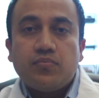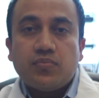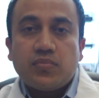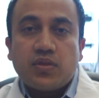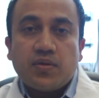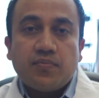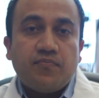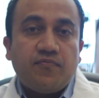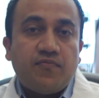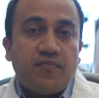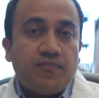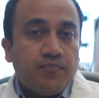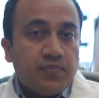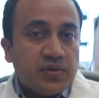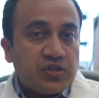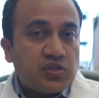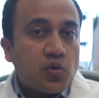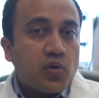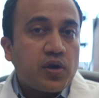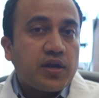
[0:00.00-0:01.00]
The
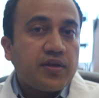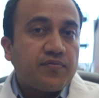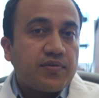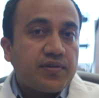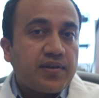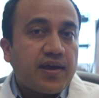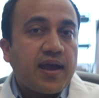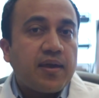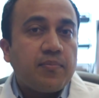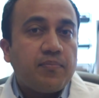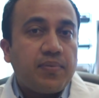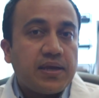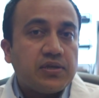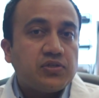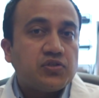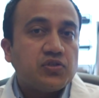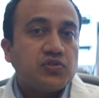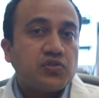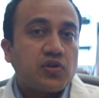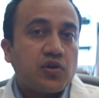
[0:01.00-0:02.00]
majority of the time,
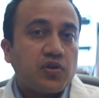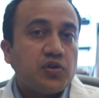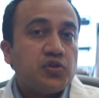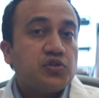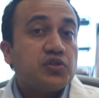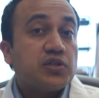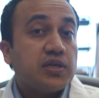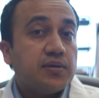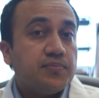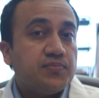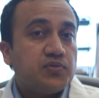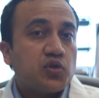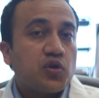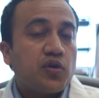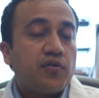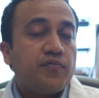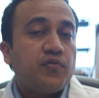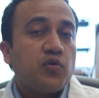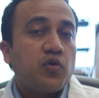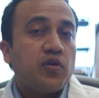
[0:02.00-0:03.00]
patients are usually
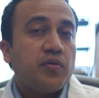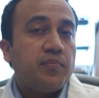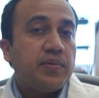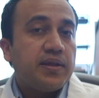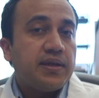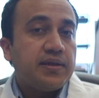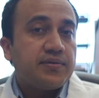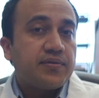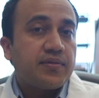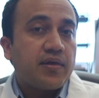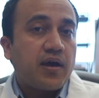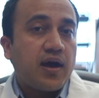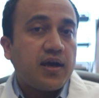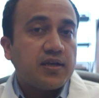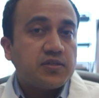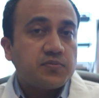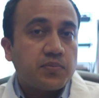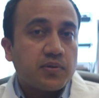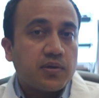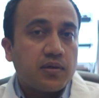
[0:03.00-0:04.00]
observed or admitted to the
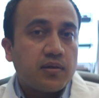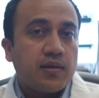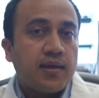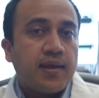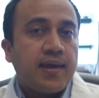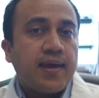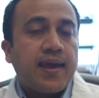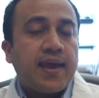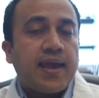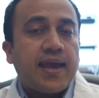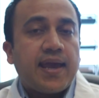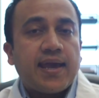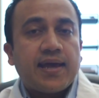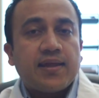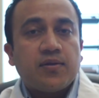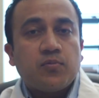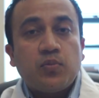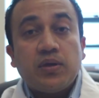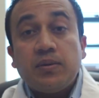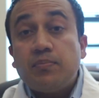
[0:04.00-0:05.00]
hospital,
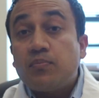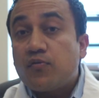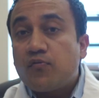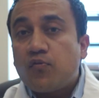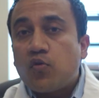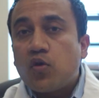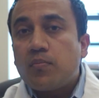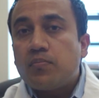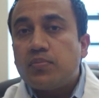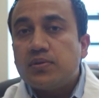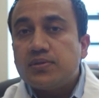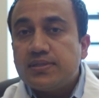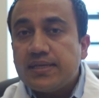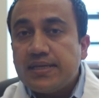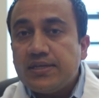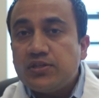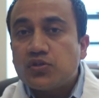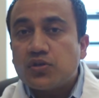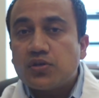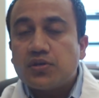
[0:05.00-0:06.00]
and we perform
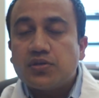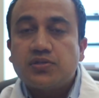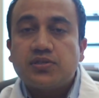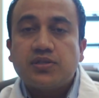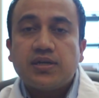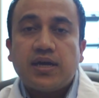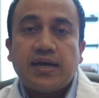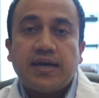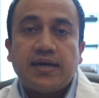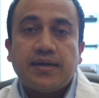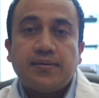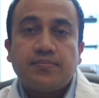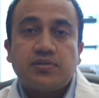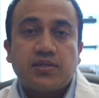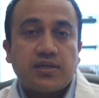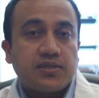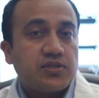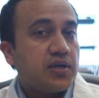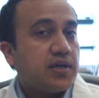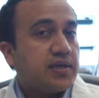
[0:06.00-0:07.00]
procedures
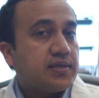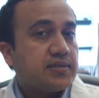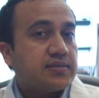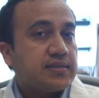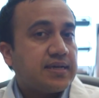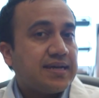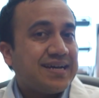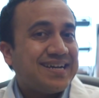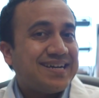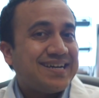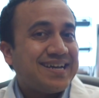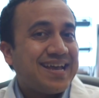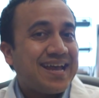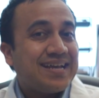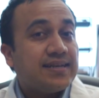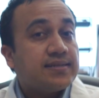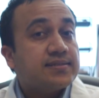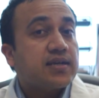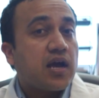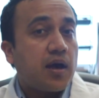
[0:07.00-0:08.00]
such as
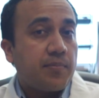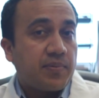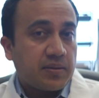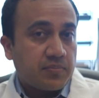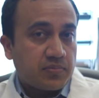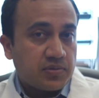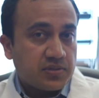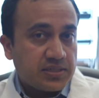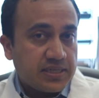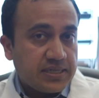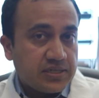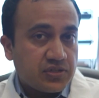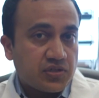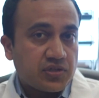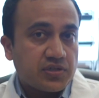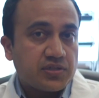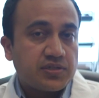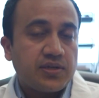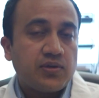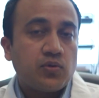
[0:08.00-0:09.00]
endoscopic
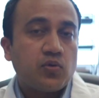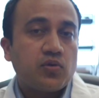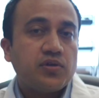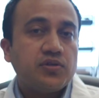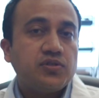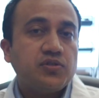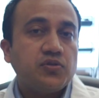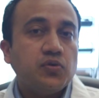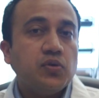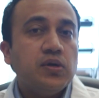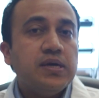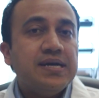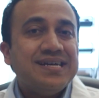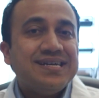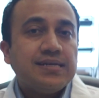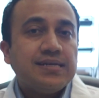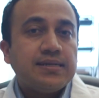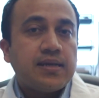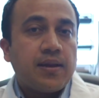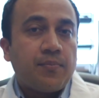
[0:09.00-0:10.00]
procedures in order to,
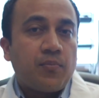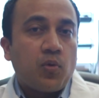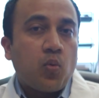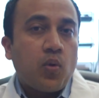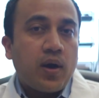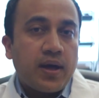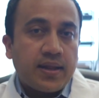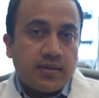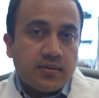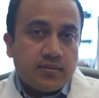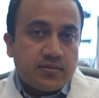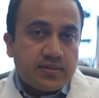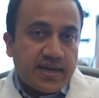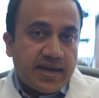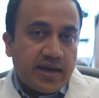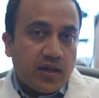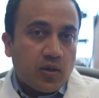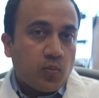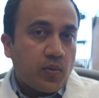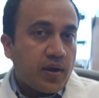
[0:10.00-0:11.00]
number one,
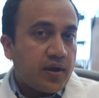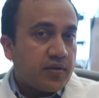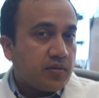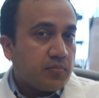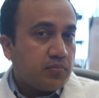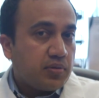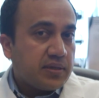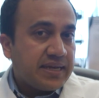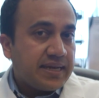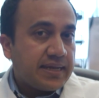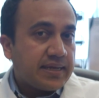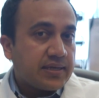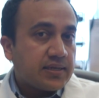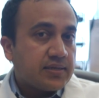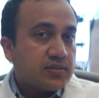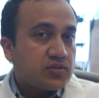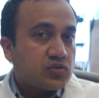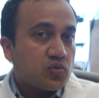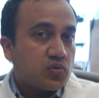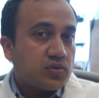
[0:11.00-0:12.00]
tell where the
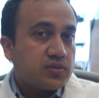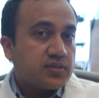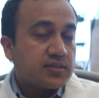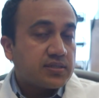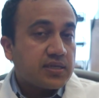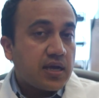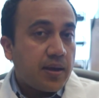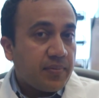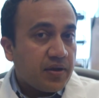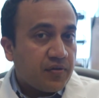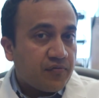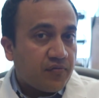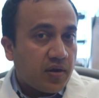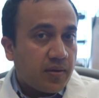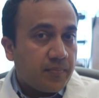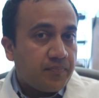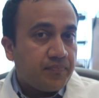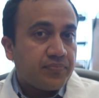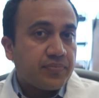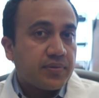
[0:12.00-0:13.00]
bleeding source is coming
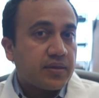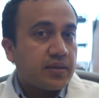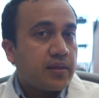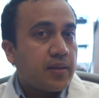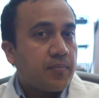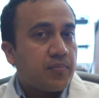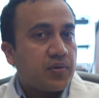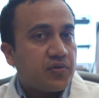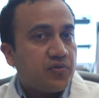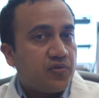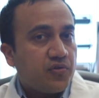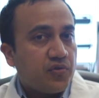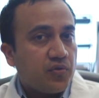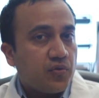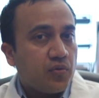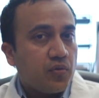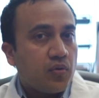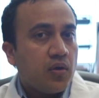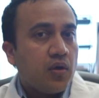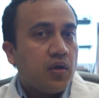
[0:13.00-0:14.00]
from, and number
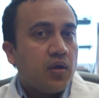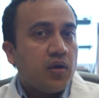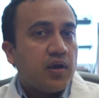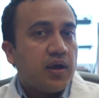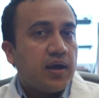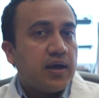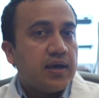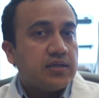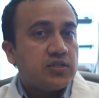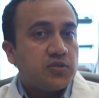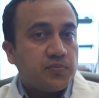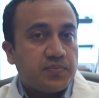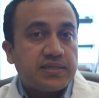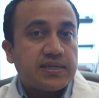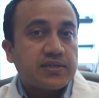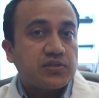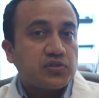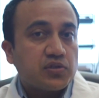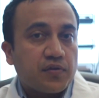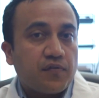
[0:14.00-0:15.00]
two, to
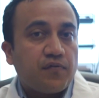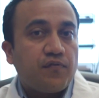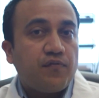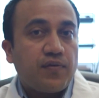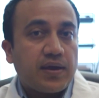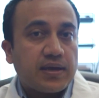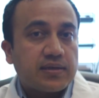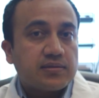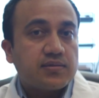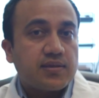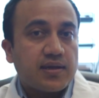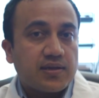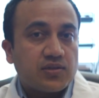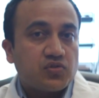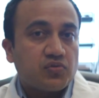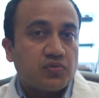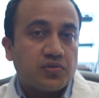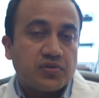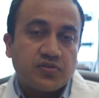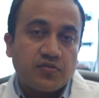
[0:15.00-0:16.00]
potentially fix that
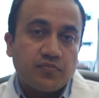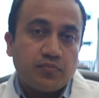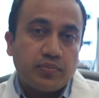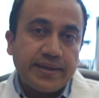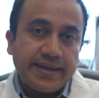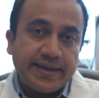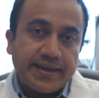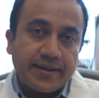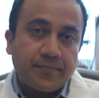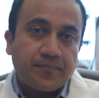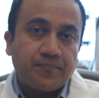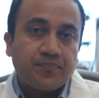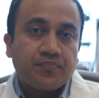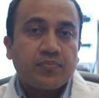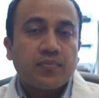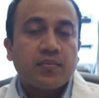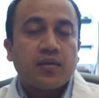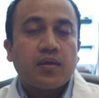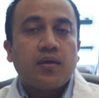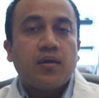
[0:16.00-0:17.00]
source of bleeding.
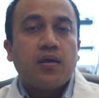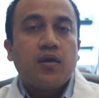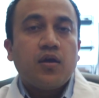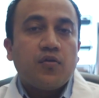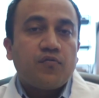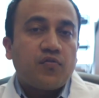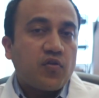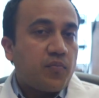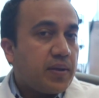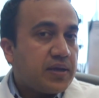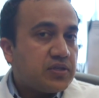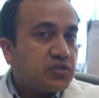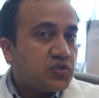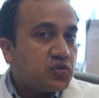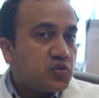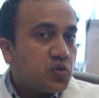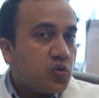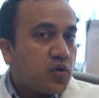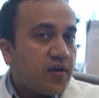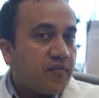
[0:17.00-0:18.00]
For
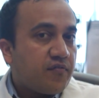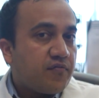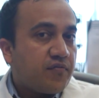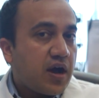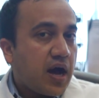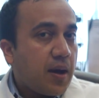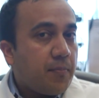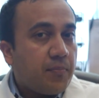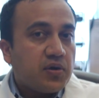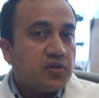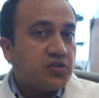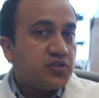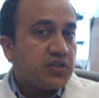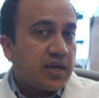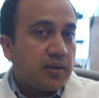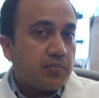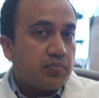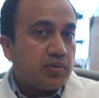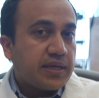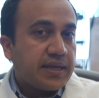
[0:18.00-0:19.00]
patients who have upper
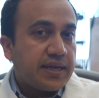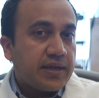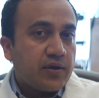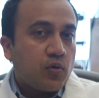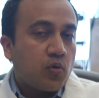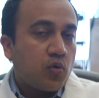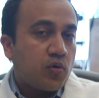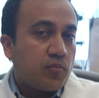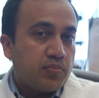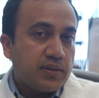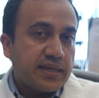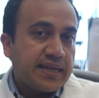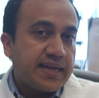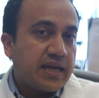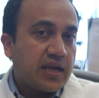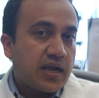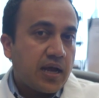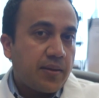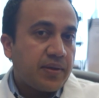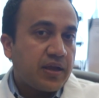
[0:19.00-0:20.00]
GI bleeding or
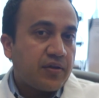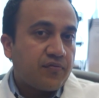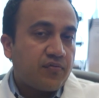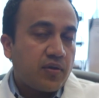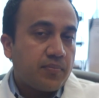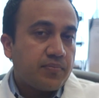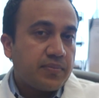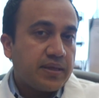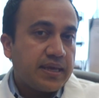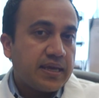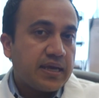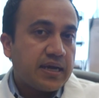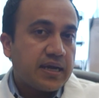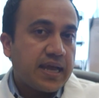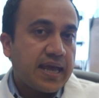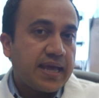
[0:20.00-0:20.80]
bleeding coming from the